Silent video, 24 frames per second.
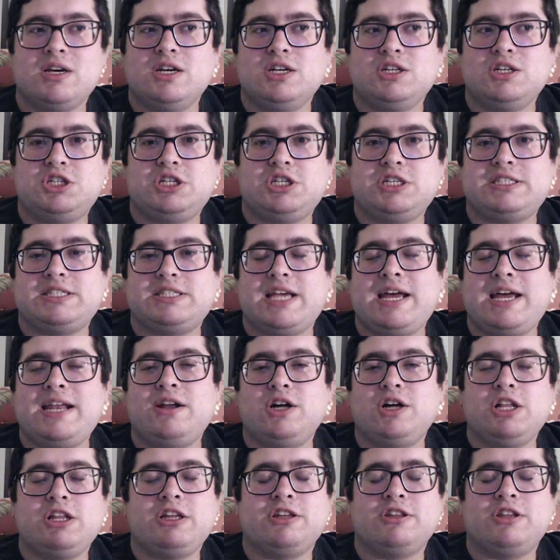She said
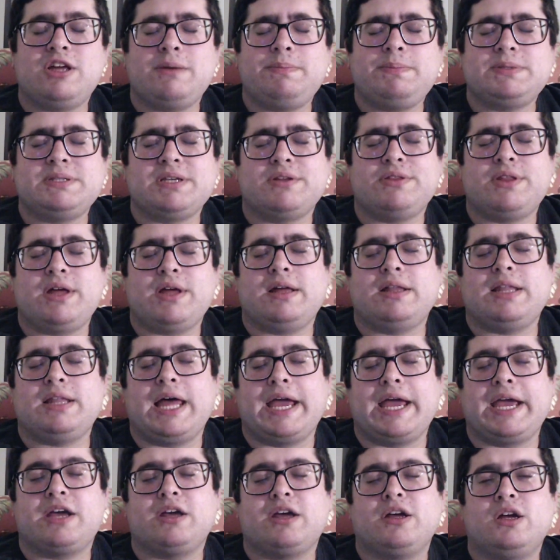early in the episode that
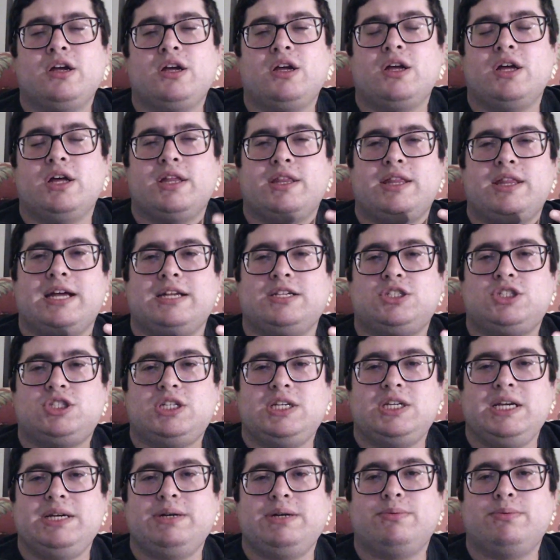like that
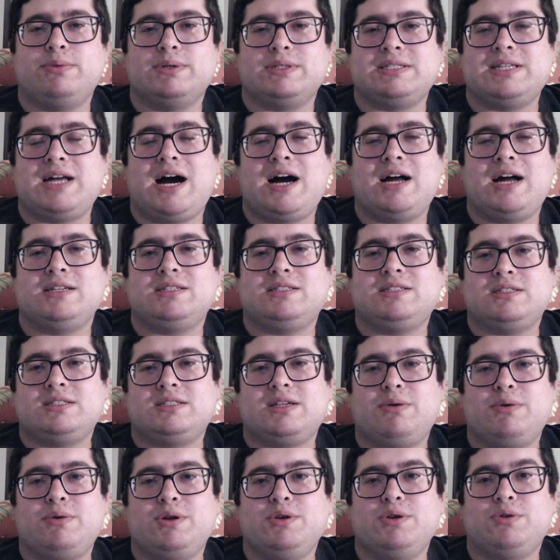she was not
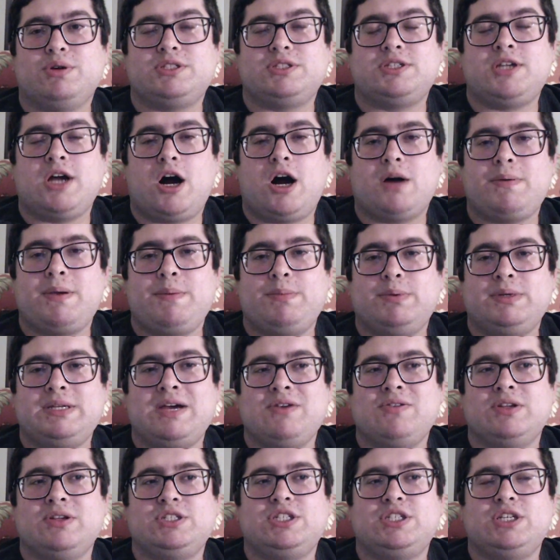someone who could talk people
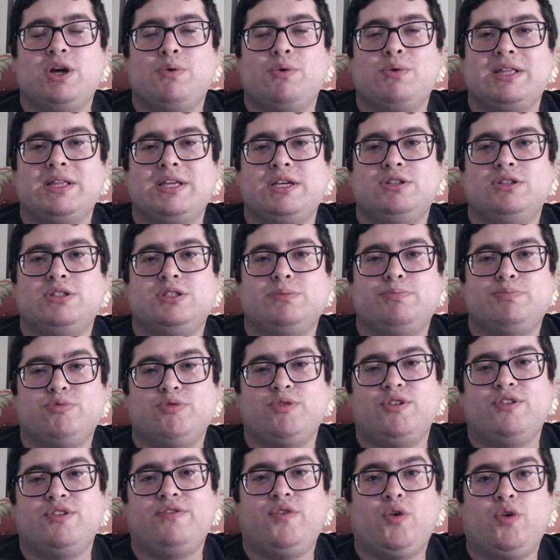down. That she only used
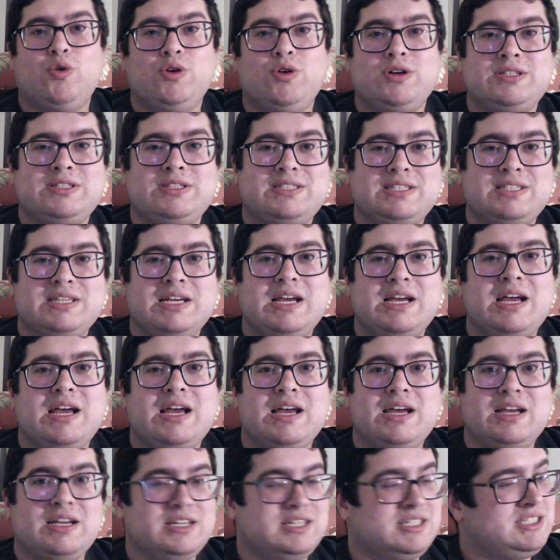brute force,
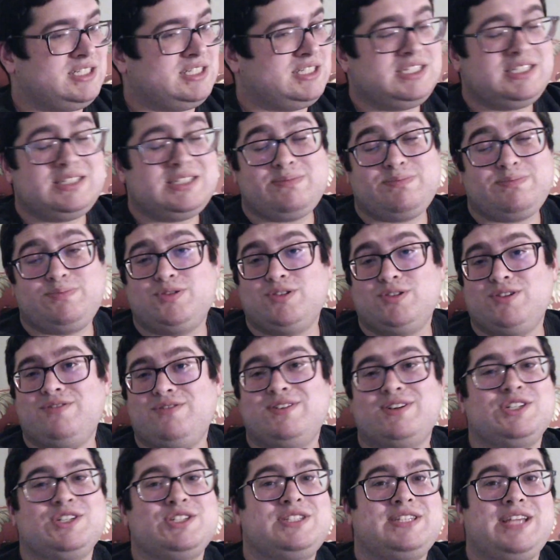she's proven
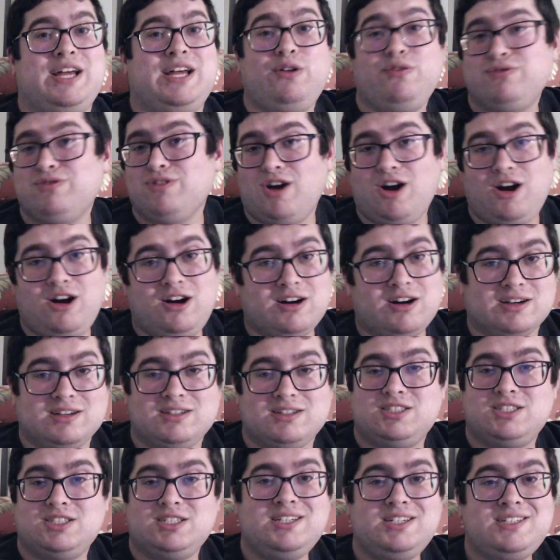herself wrong.
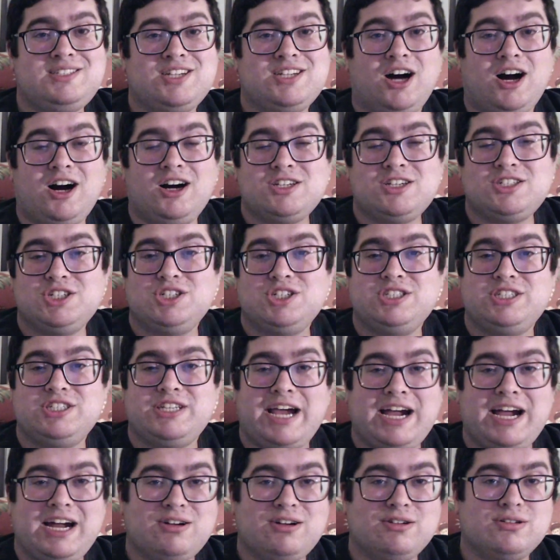She talked her
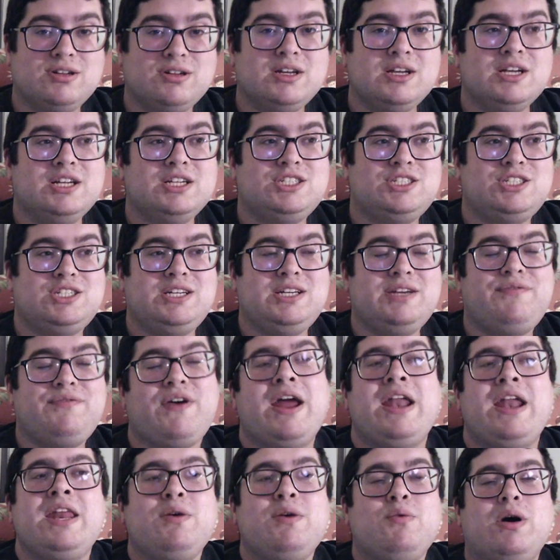down. She, if
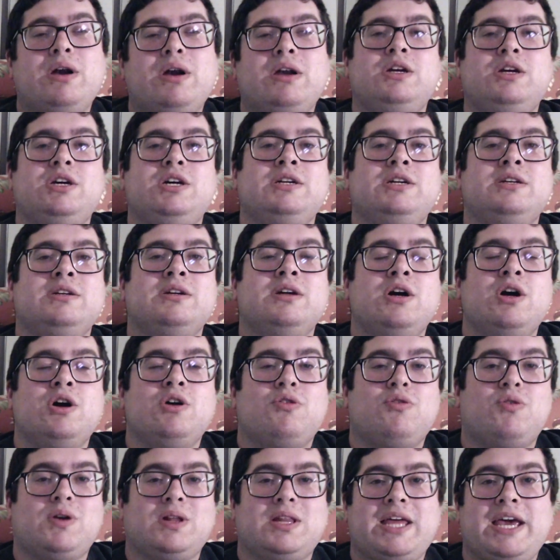anyone, could
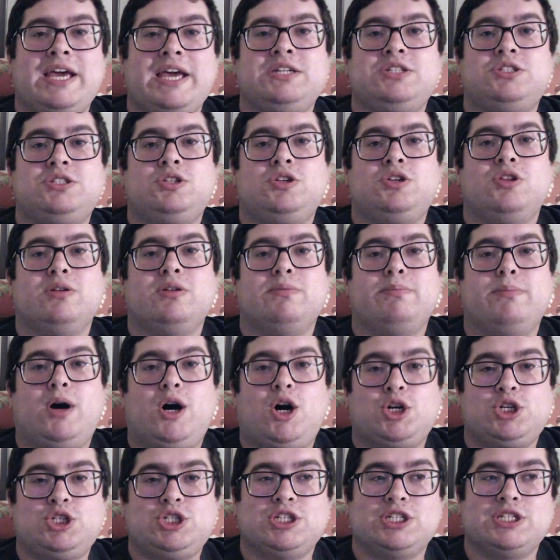relate to the
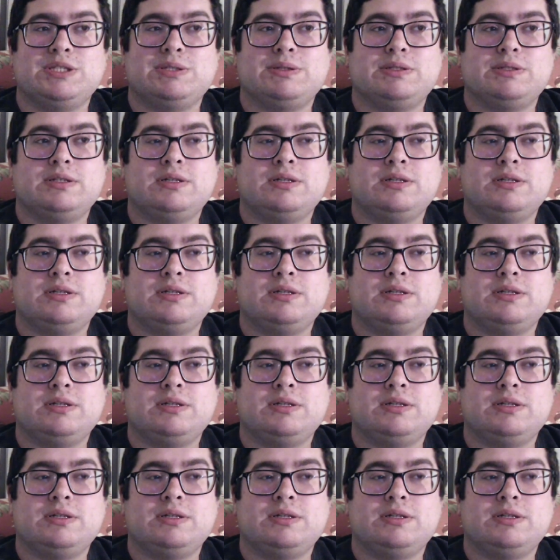Martians.